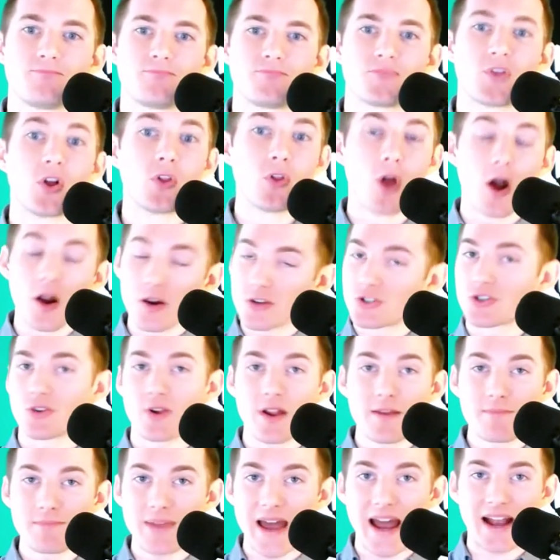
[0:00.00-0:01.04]
The larger
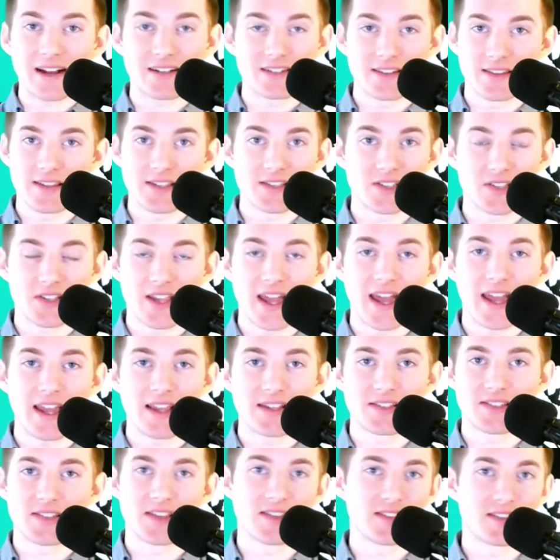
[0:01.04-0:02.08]
impact of this
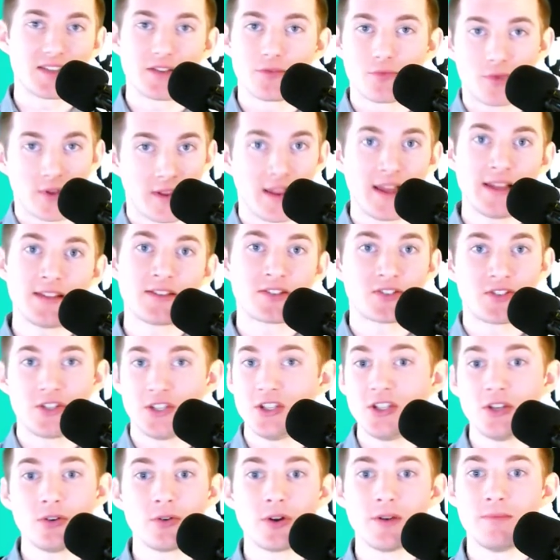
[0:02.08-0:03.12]
case, as it relates to
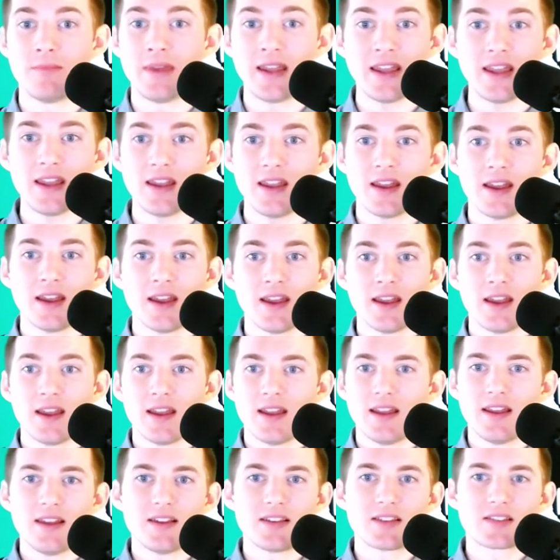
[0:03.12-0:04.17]
you and me,
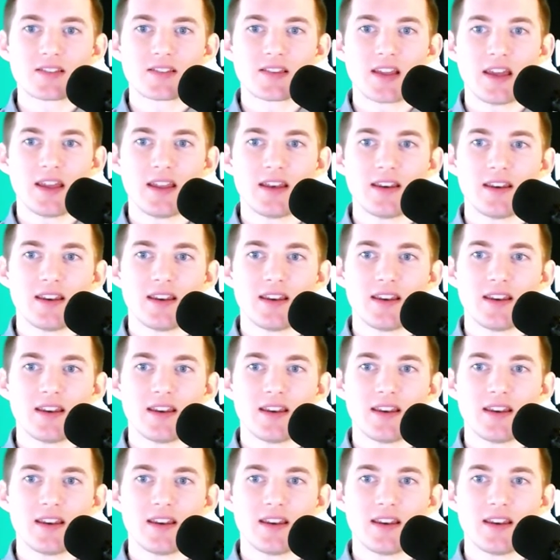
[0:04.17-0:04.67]
is that